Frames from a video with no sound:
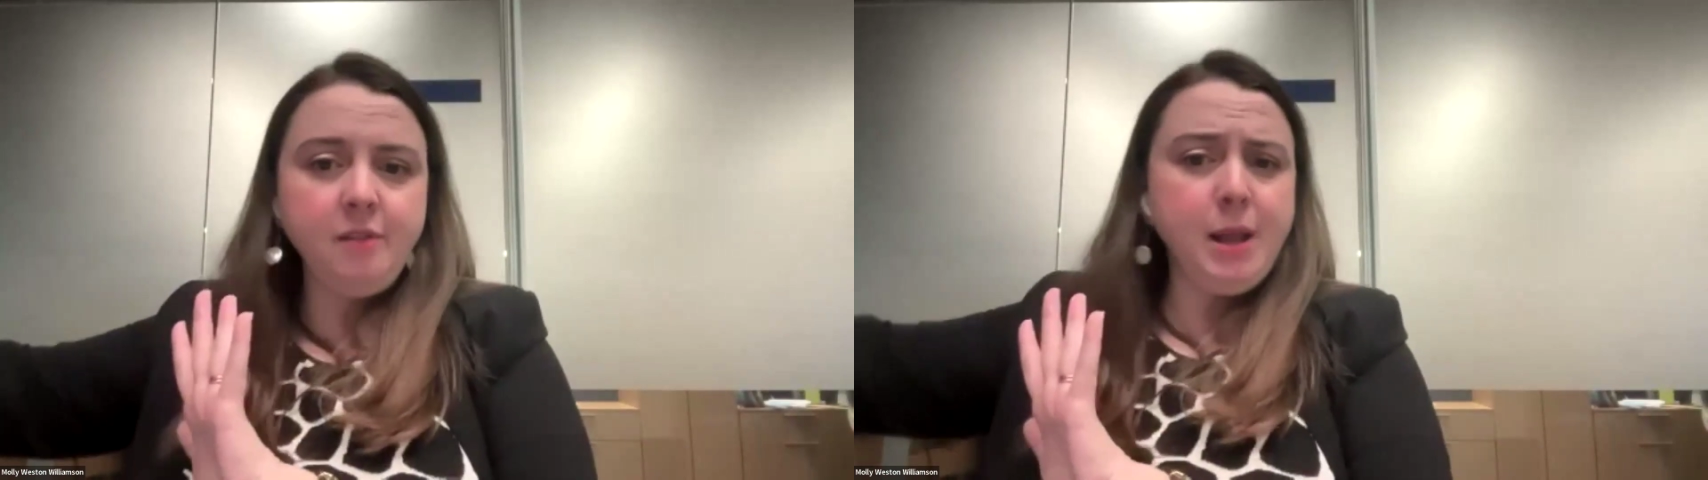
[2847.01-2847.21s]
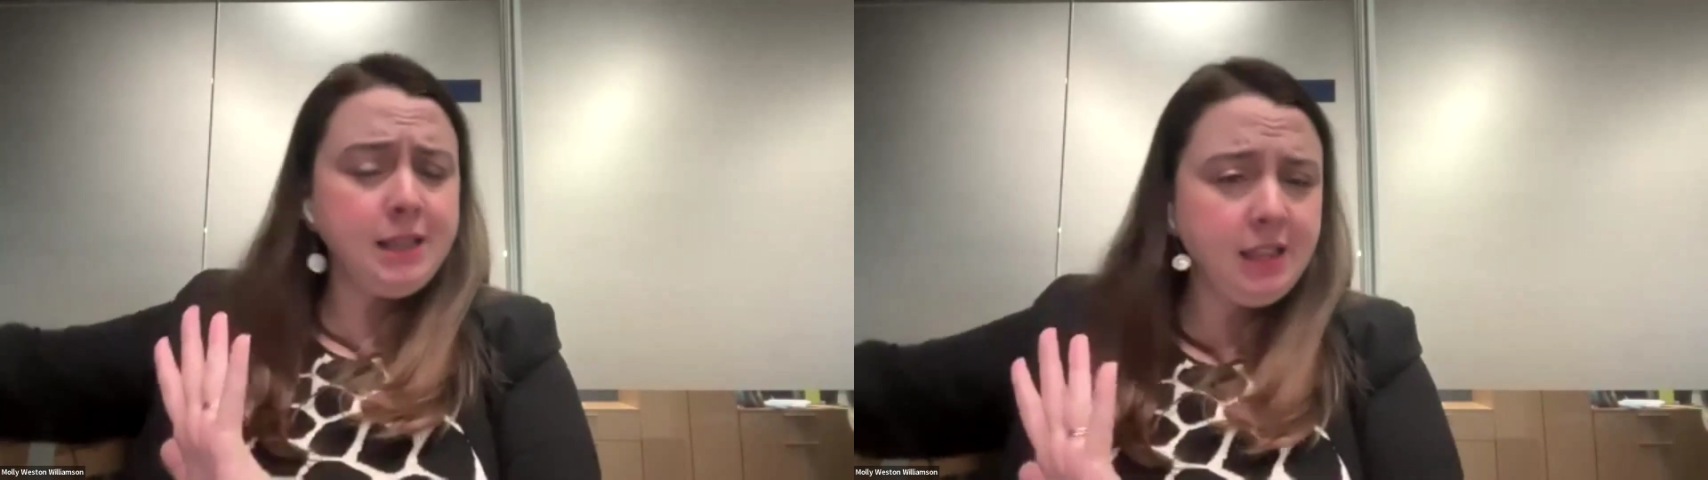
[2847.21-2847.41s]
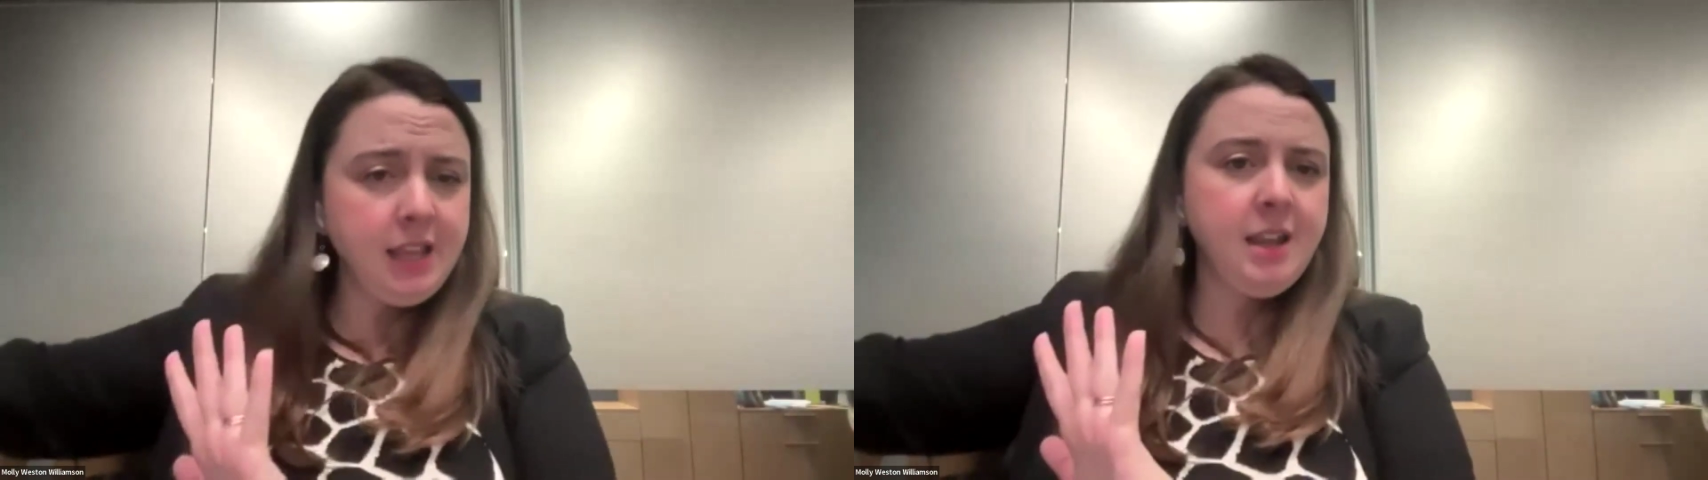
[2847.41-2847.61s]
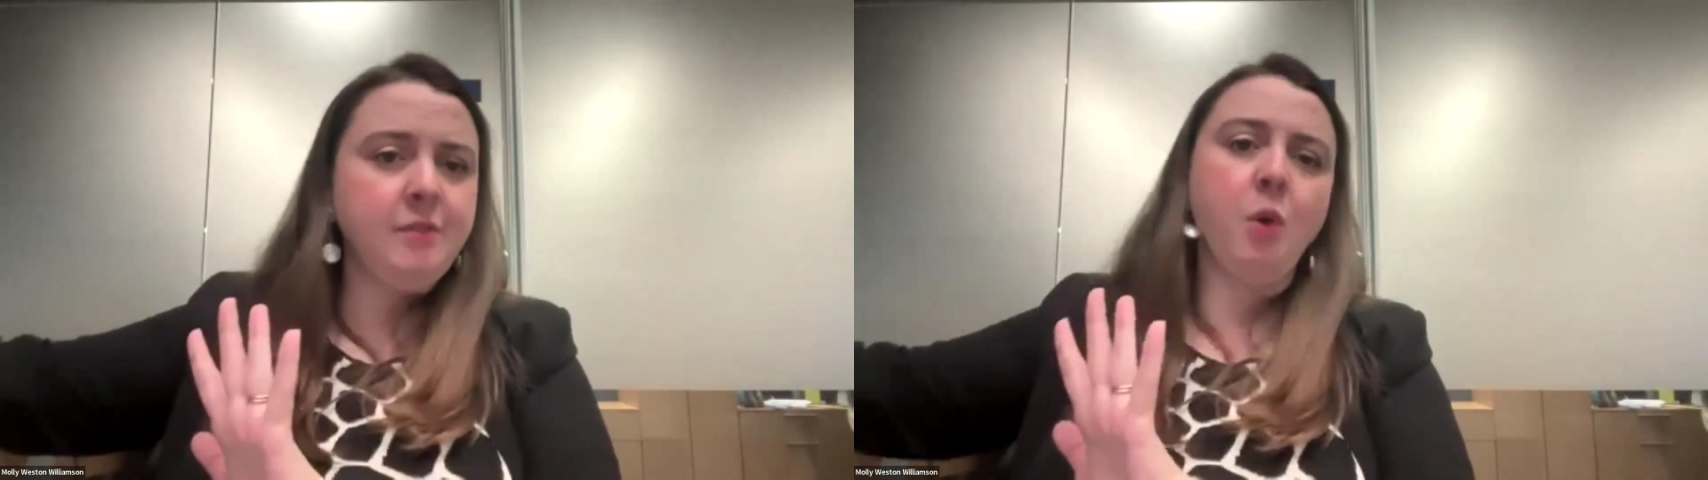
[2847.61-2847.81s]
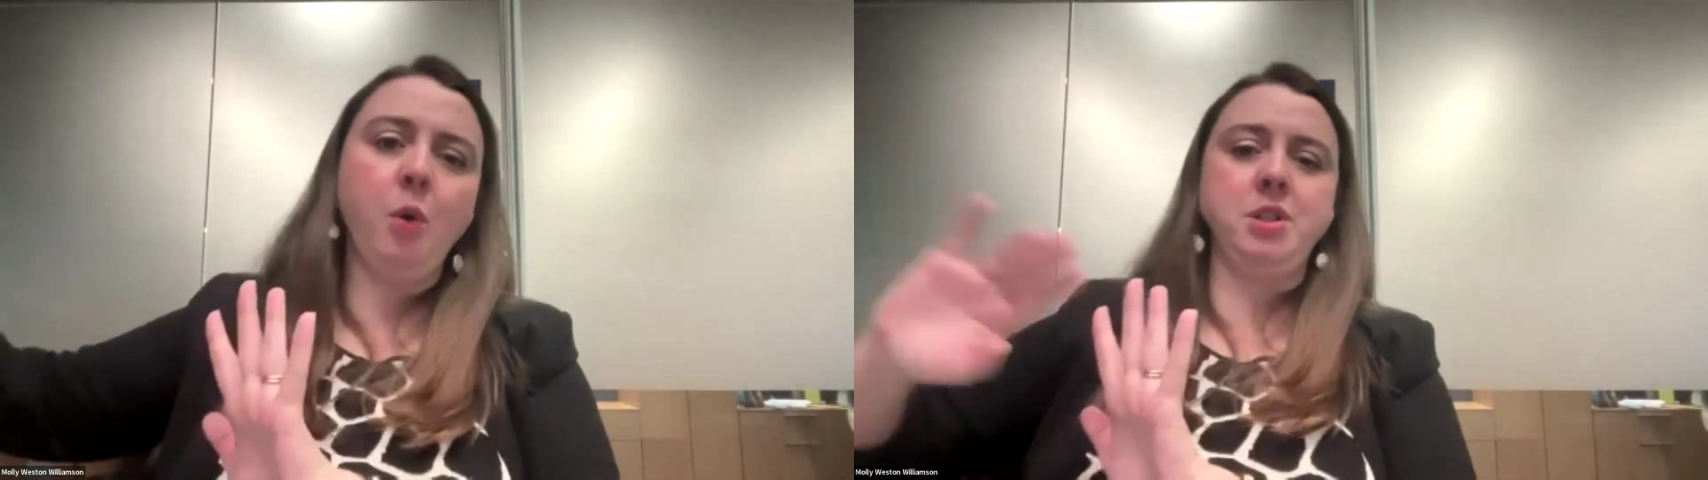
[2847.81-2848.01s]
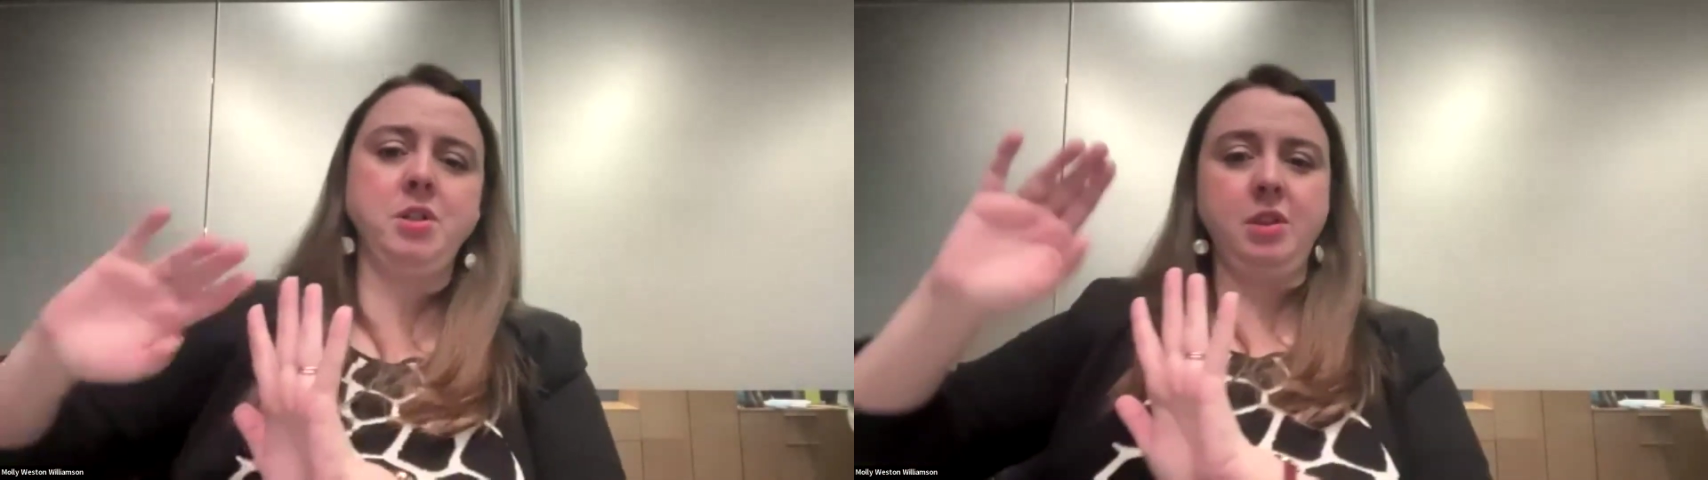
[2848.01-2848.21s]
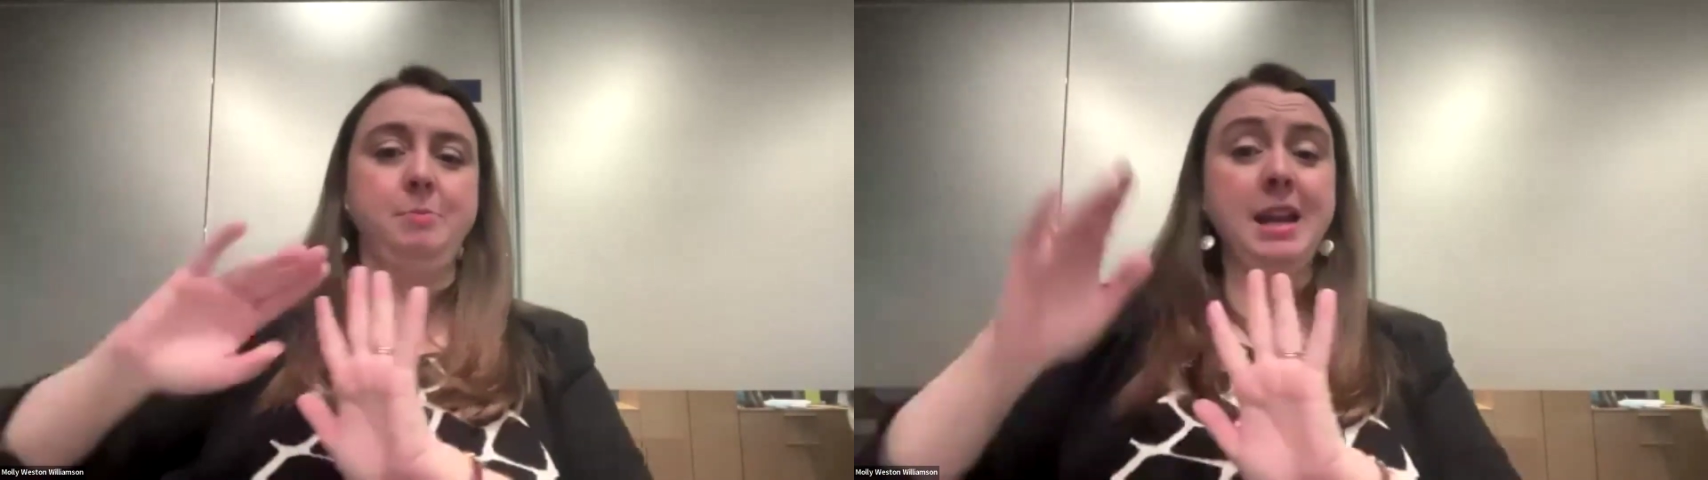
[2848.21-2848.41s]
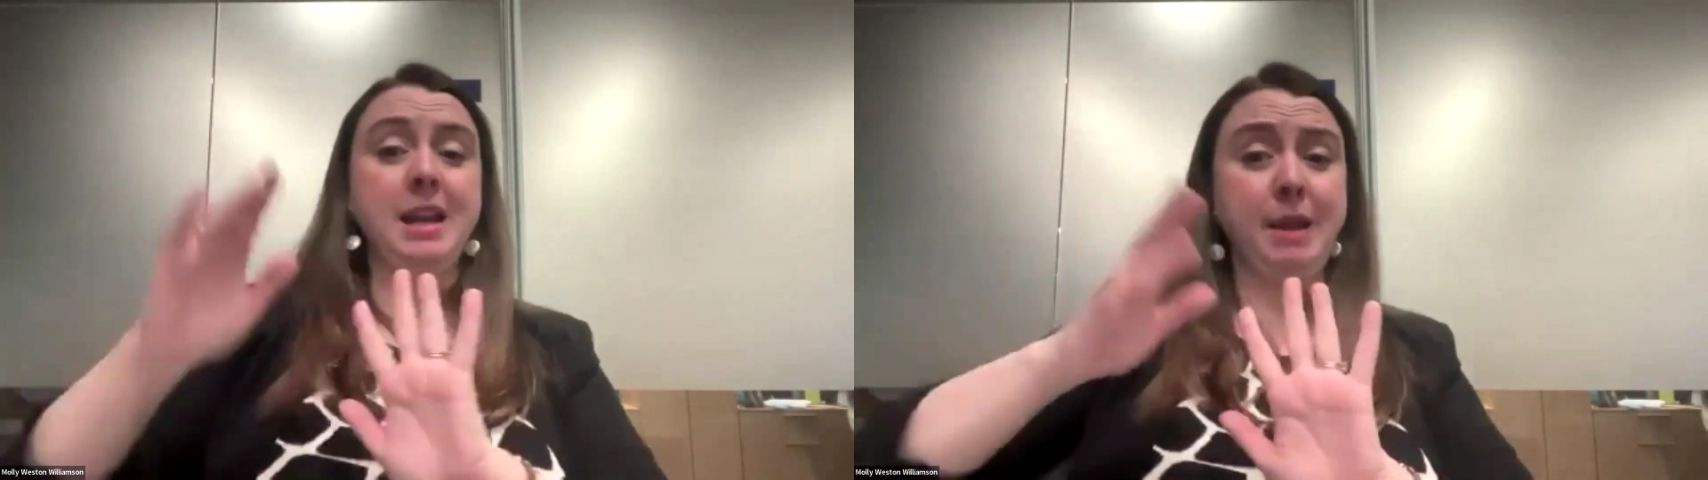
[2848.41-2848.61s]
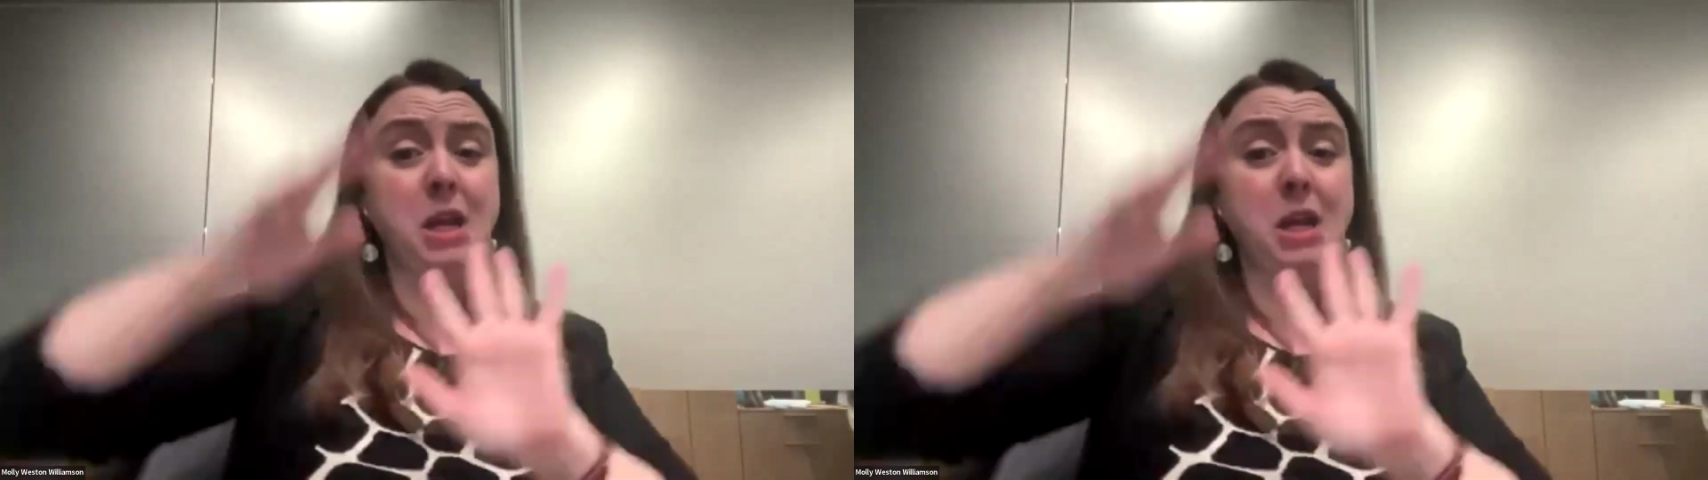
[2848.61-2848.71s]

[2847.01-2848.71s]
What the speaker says: of paid leave or which of the many,